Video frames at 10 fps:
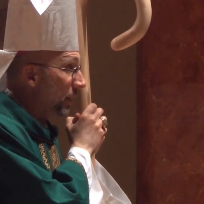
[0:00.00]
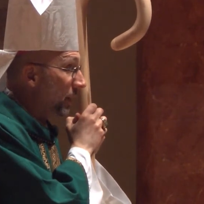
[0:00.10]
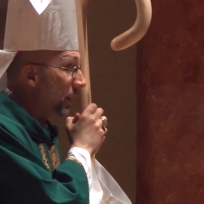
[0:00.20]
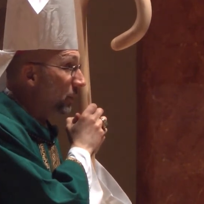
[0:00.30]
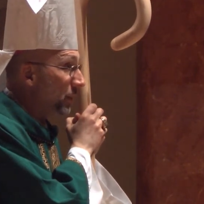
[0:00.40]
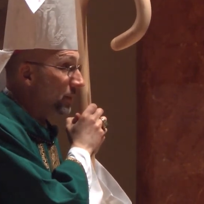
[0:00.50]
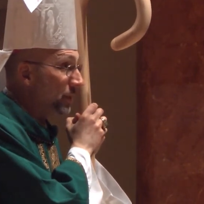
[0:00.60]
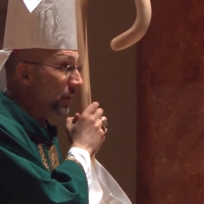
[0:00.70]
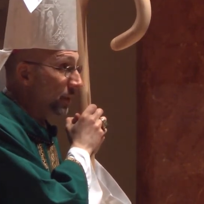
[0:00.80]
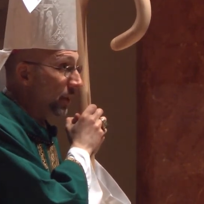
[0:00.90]
And we
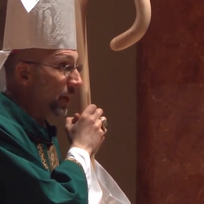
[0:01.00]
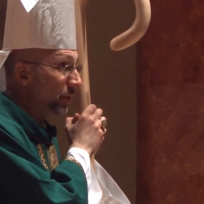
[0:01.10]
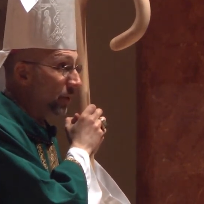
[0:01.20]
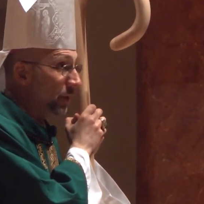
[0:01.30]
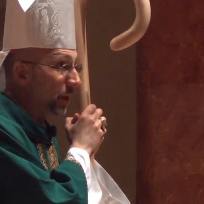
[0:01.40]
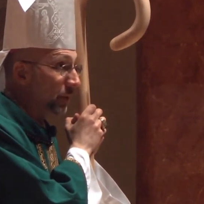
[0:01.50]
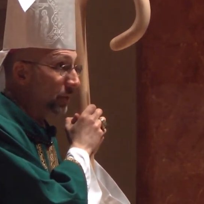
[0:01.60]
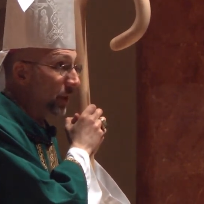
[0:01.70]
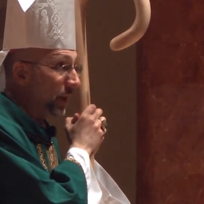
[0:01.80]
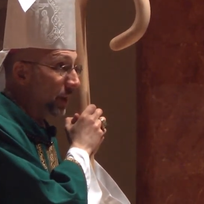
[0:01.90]
see there a
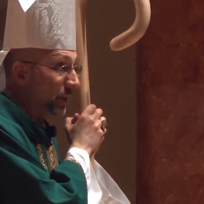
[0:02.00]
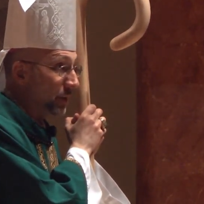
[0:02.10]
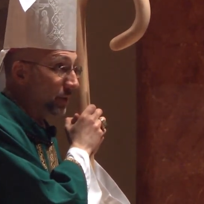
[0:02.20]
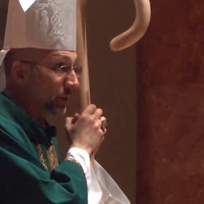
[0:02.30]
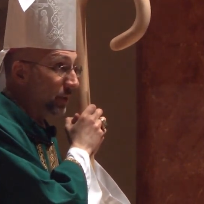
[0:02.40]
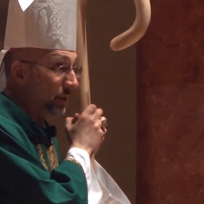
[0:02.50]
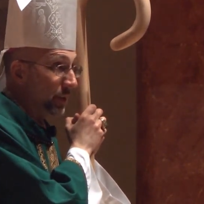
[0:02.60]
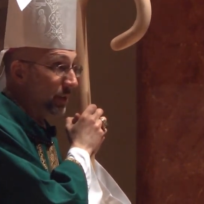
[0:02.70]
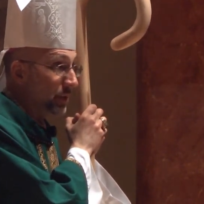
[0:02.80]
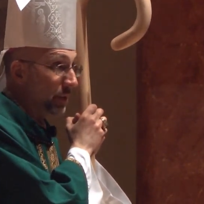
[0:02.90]
love that
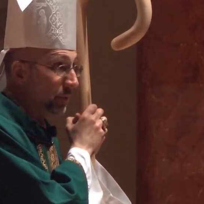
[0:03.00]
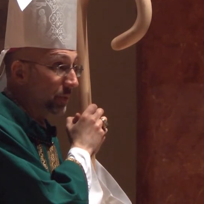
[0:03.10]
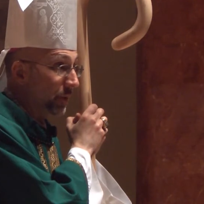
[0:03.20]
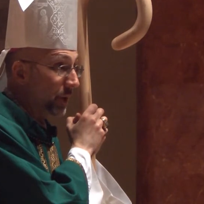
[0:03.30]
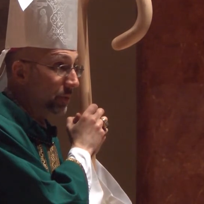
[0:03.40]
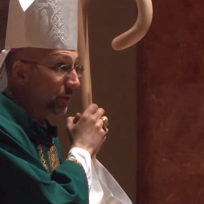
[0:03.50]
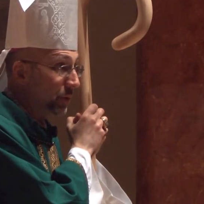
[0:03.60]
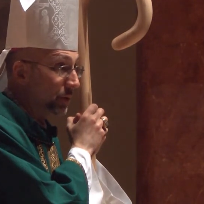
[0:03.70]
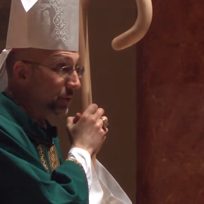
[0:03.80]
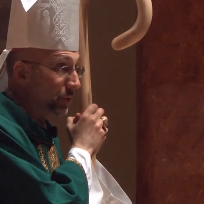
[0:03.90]
is ever
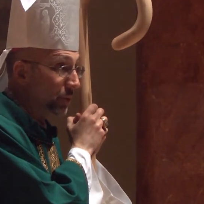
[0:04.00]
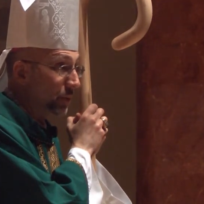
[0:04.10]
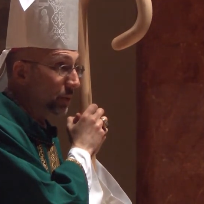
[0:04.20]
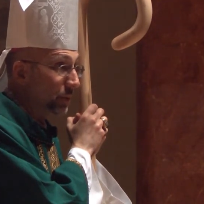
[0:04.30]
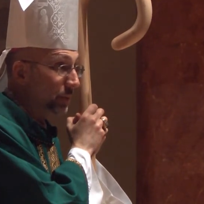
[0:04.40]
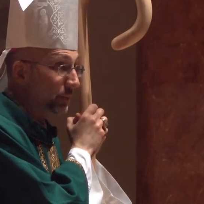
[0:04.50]
faithful and true.